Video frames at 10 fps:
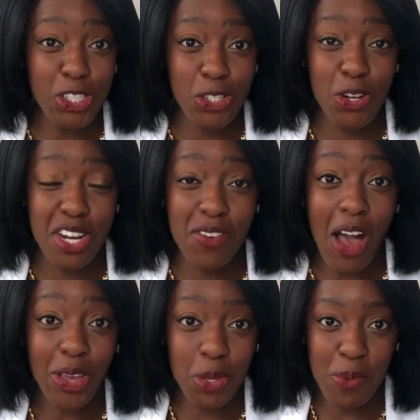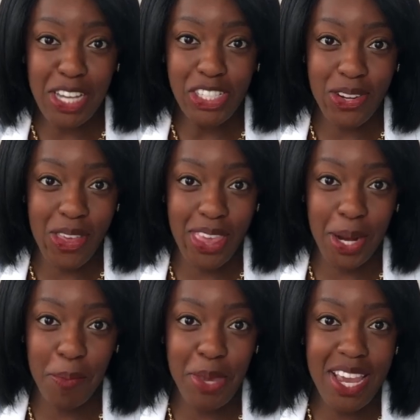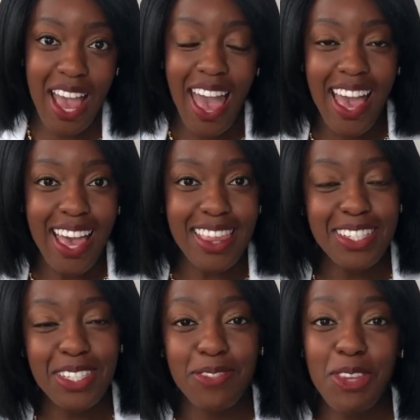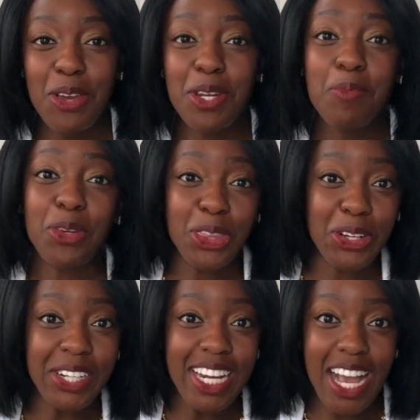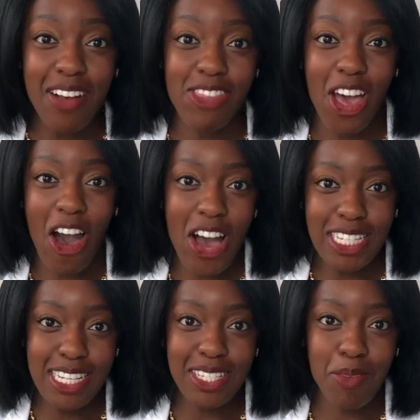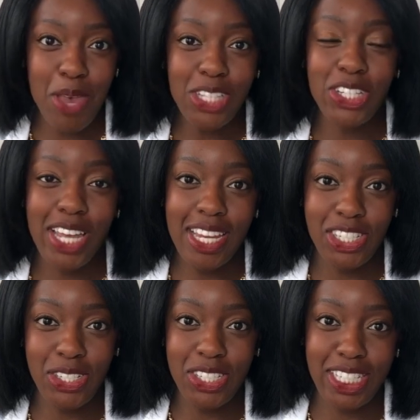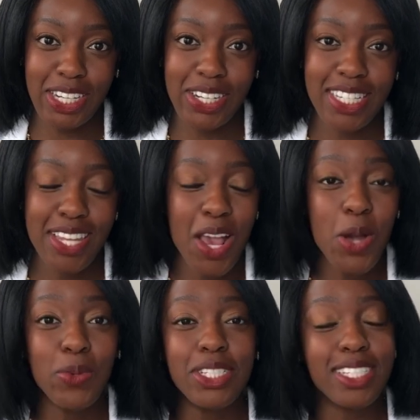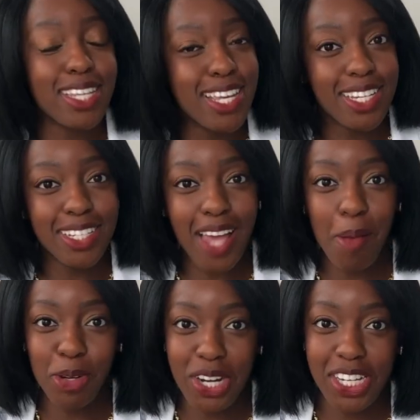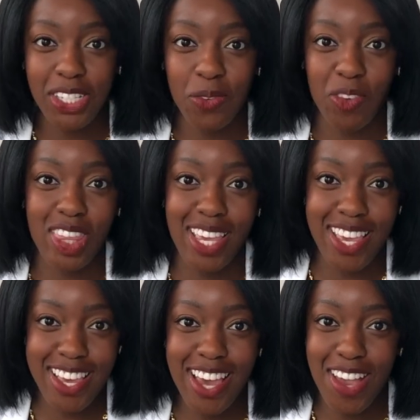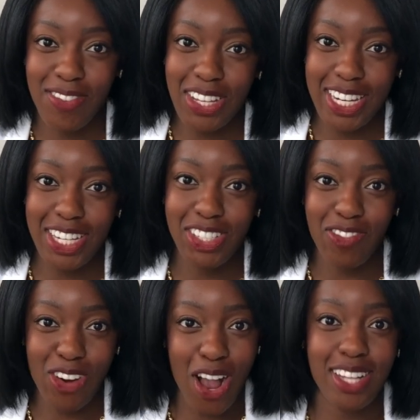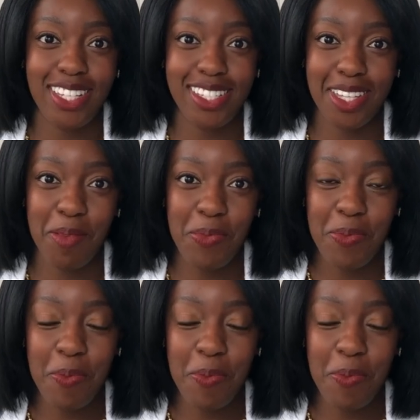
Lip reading: student of occupational therapy, and this is video number 3 of the Autism Educational Series, which is in collaboration with the Ike Foundation for Autism.